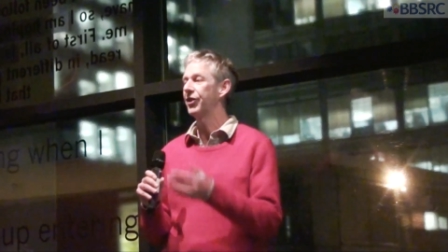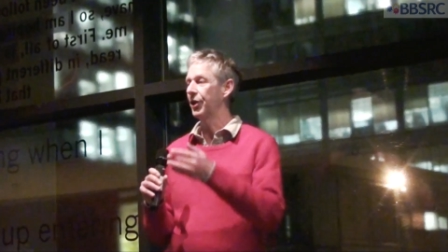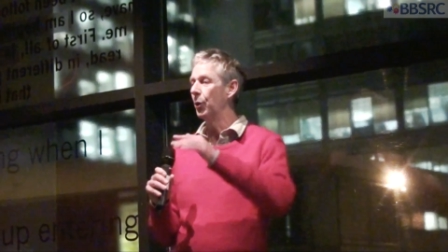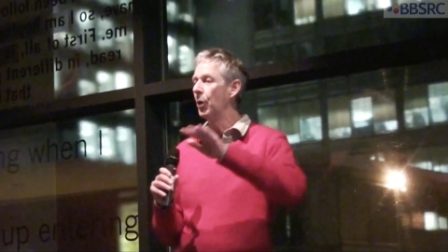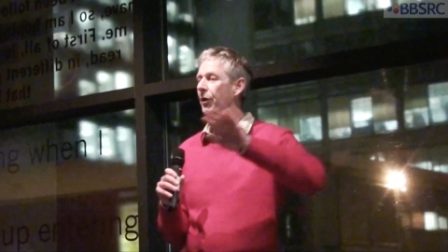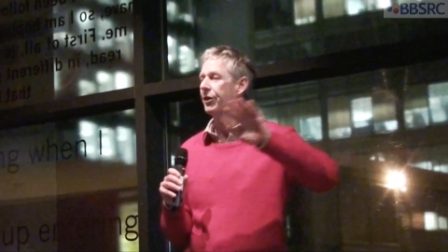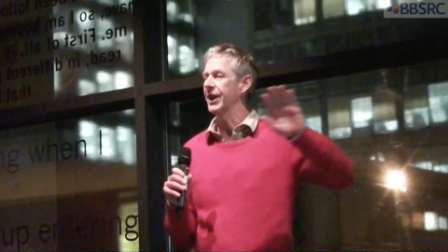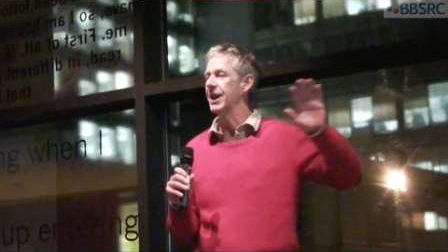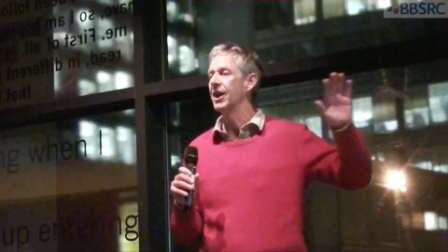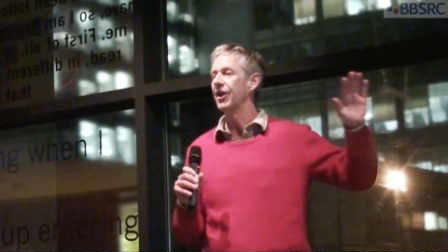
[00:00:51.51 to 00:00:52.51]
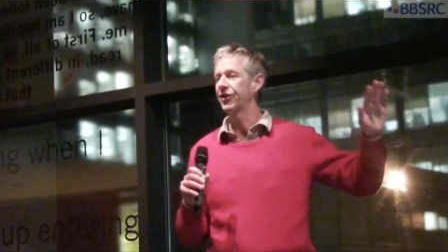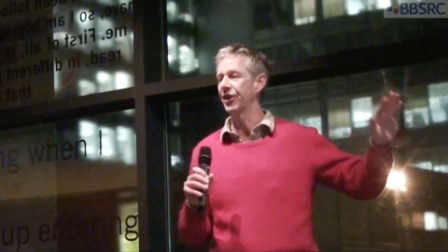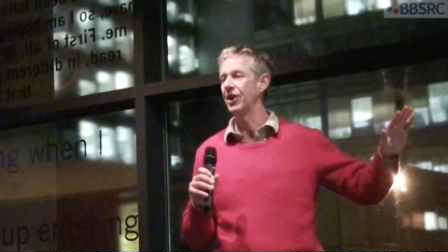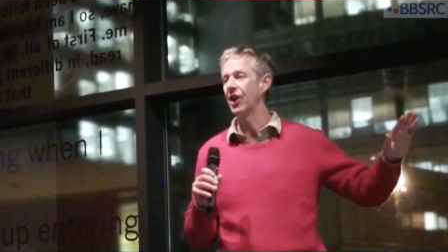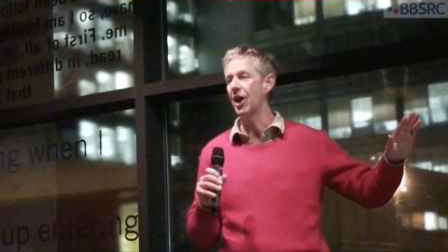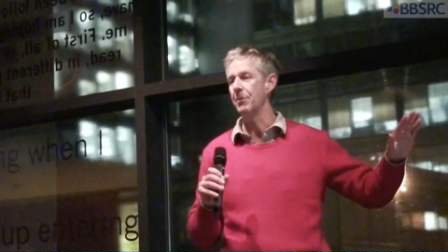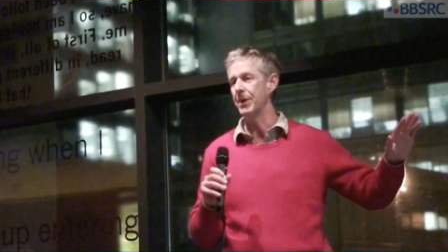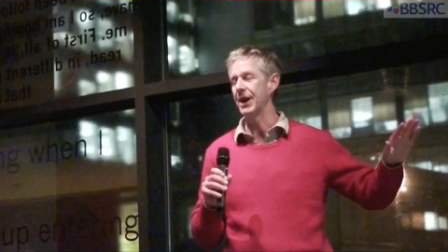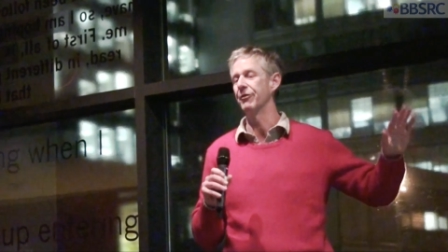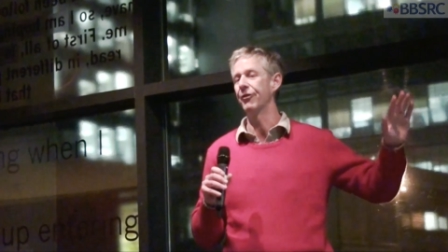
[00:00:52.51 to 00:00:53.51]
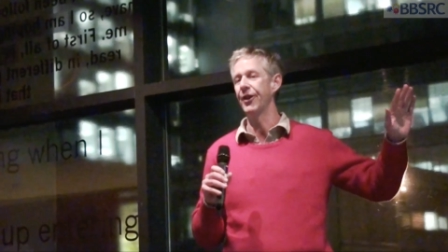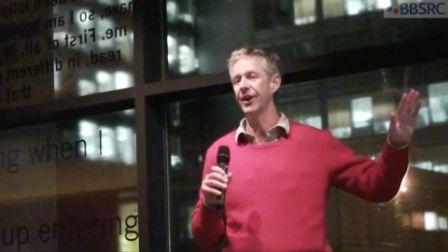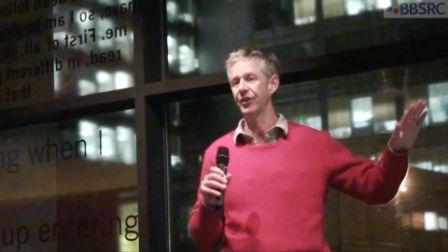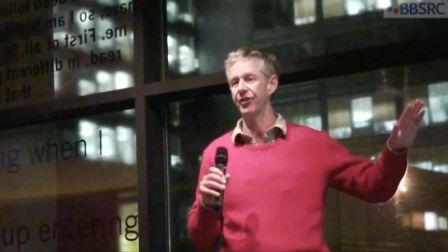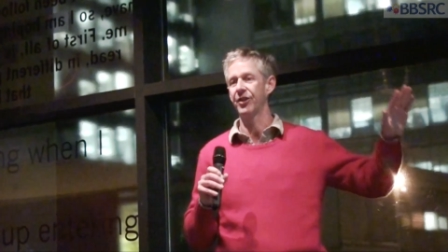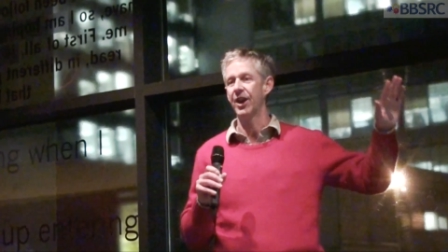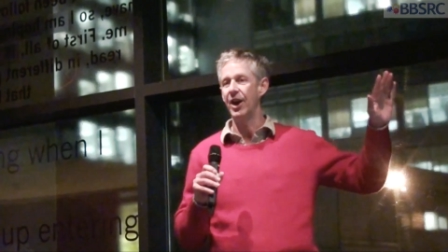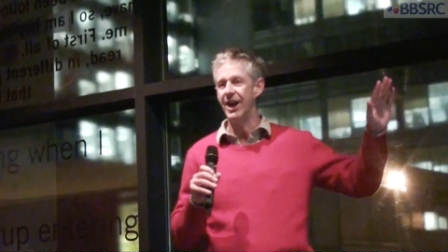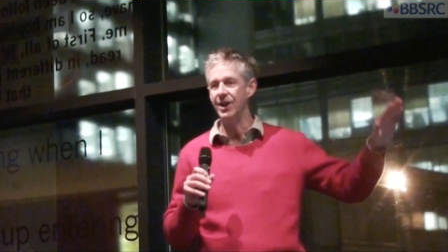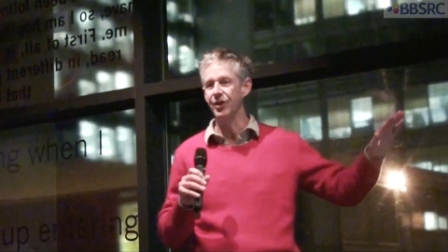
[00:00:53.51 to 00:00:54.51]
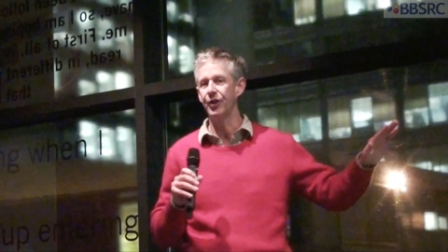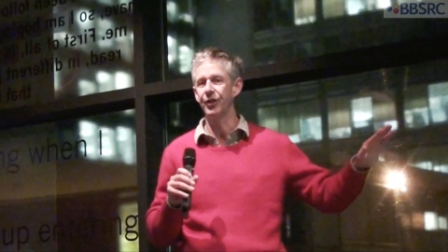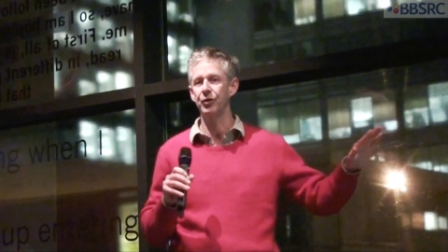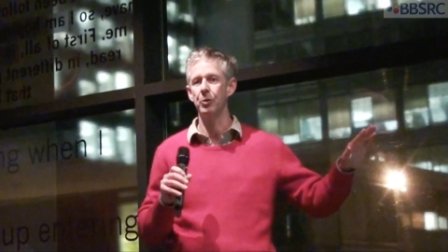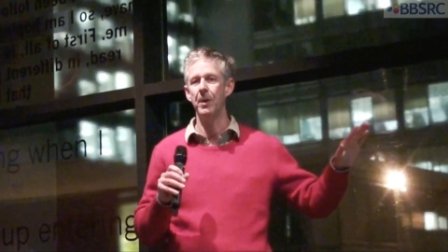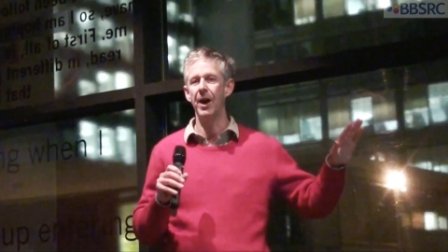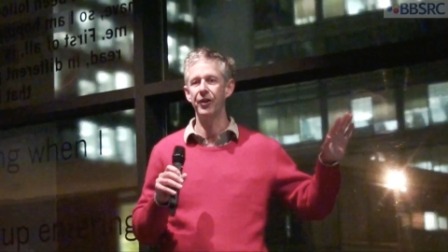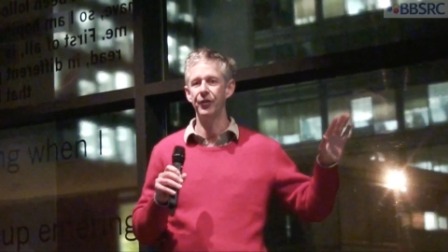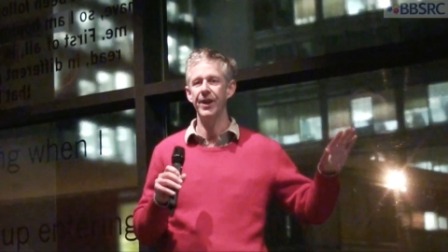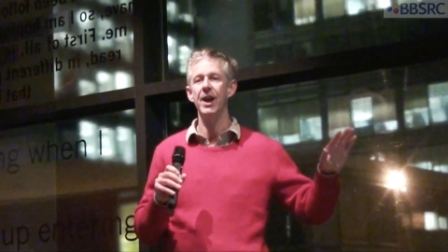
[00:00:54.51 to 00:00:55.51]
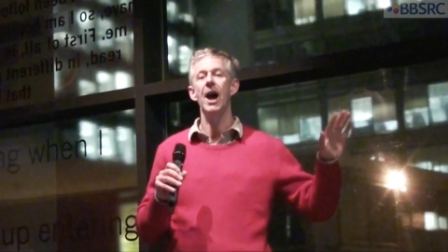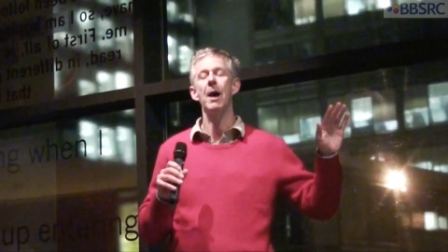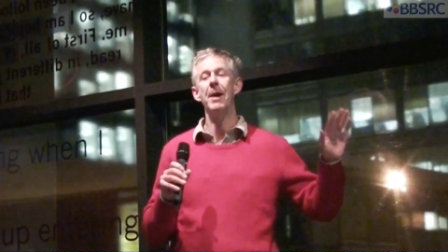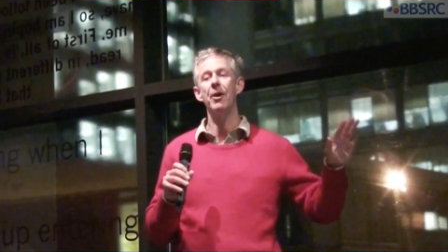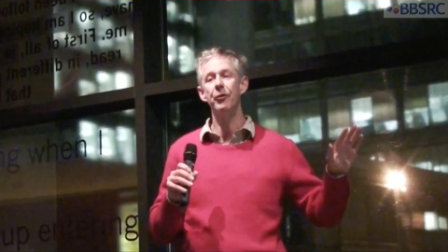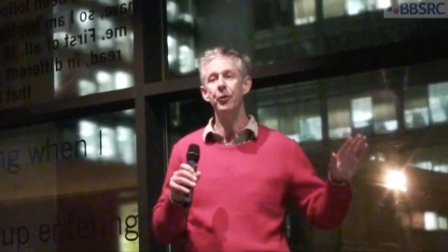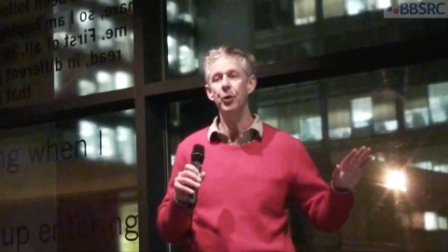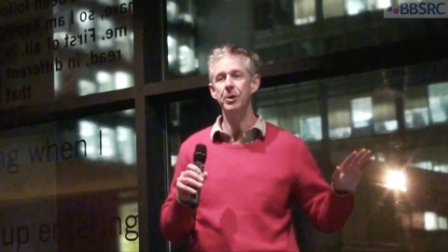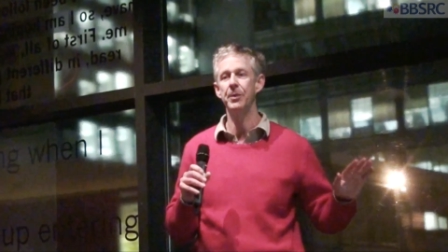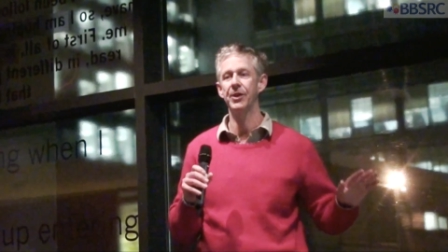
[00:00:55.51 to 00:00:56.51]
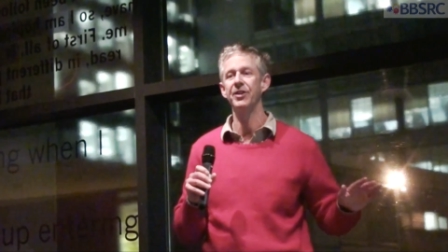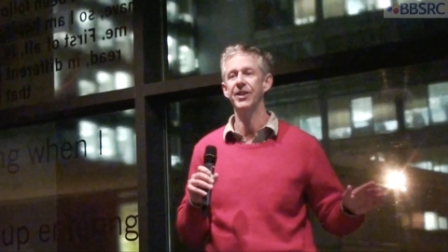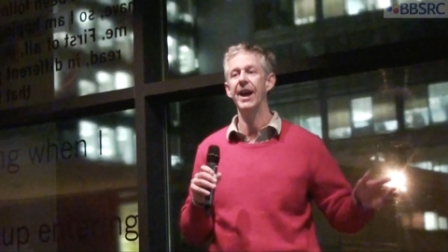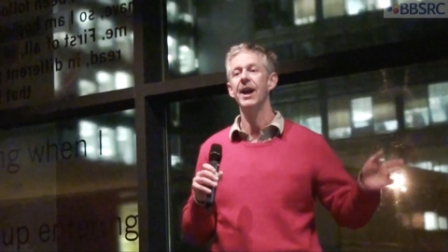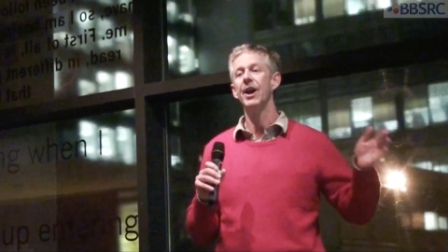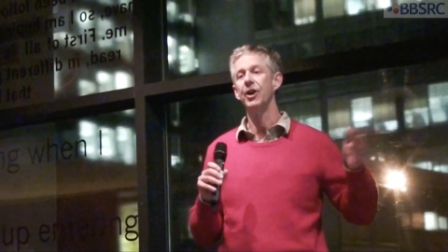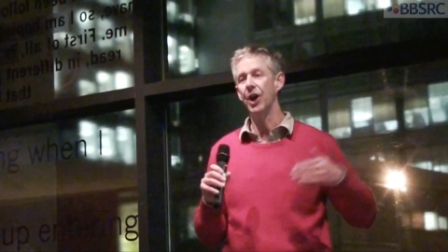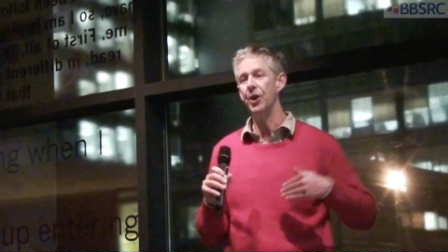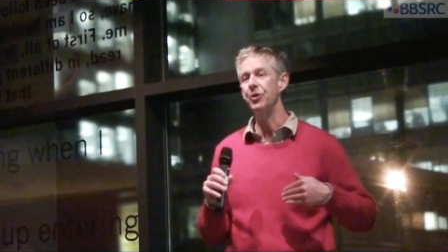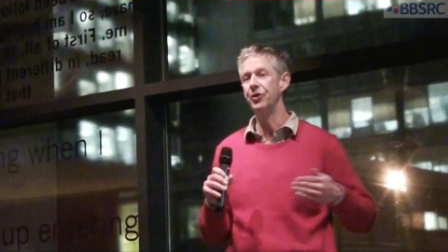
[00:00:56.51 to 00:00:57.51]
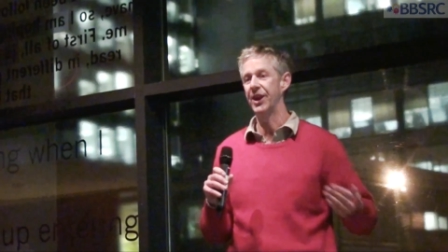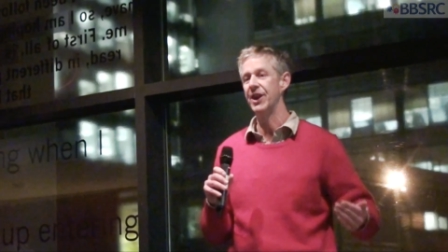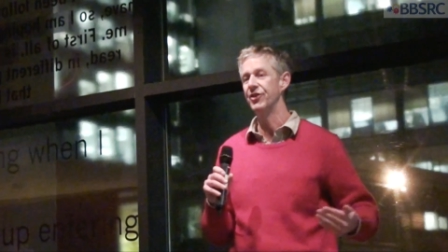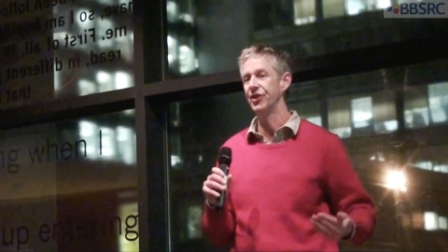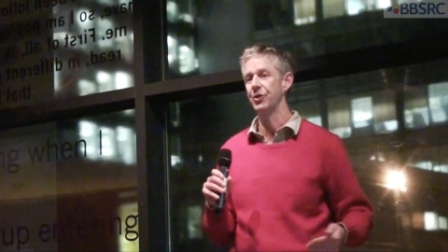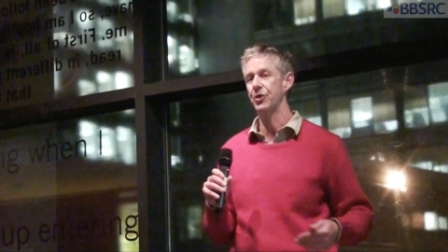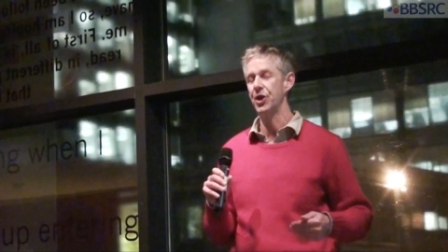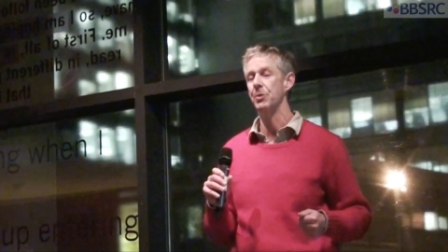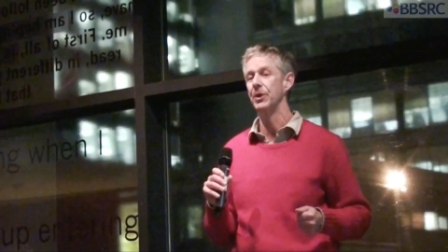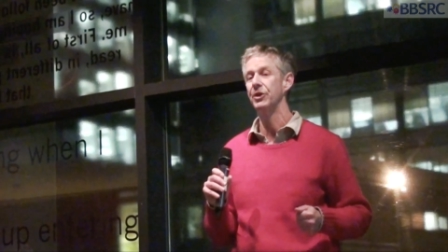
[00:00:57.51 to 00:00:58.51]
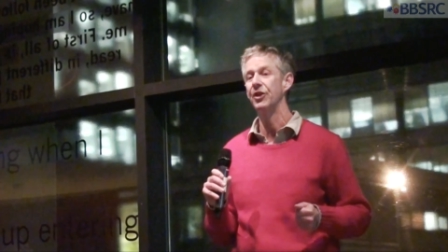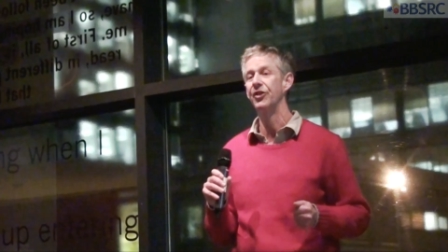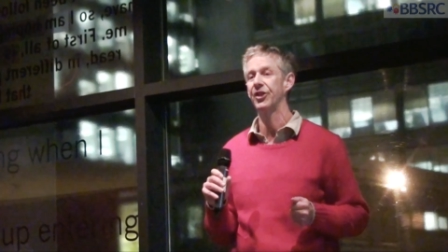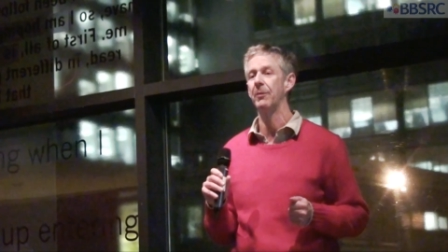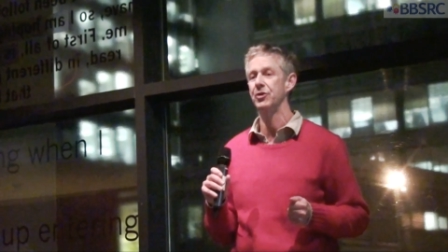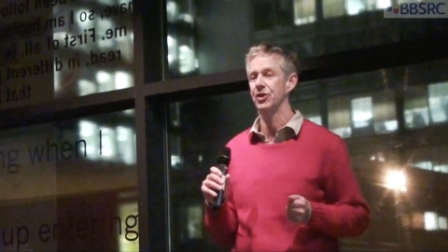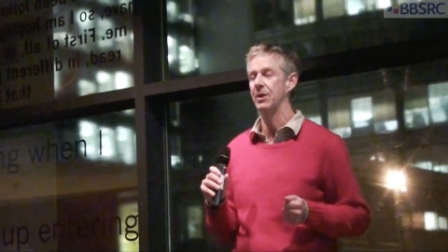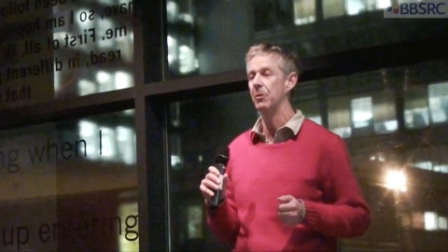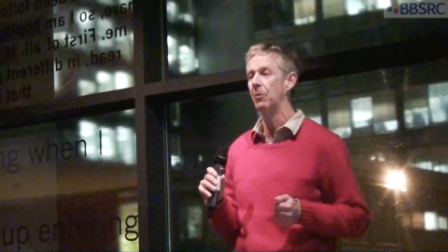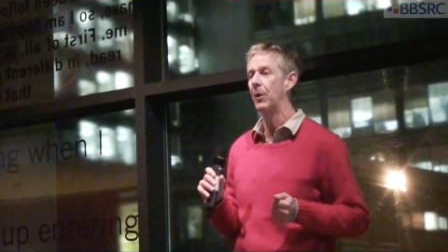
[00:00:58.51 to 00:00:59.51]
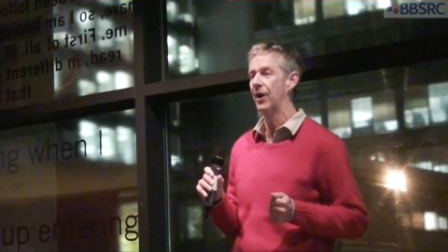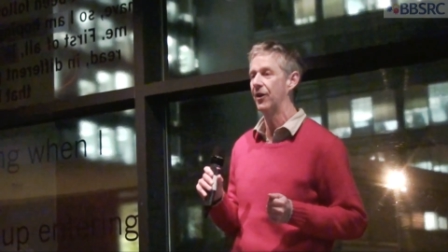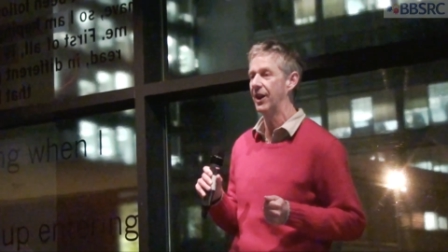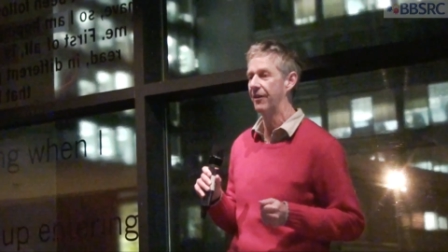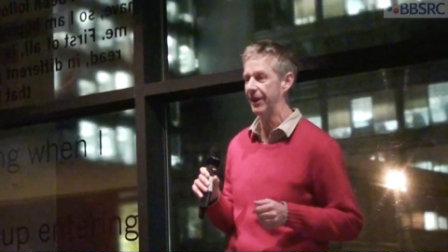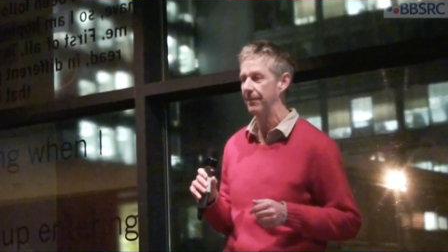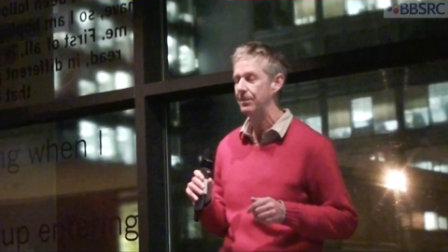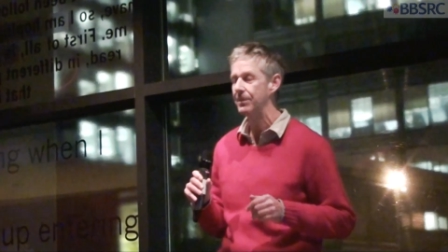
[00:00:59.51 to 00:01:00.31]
So all of the sunlight being fixed in the terrestrial biosphere, about 40% of that goes into human consumption in one way or another.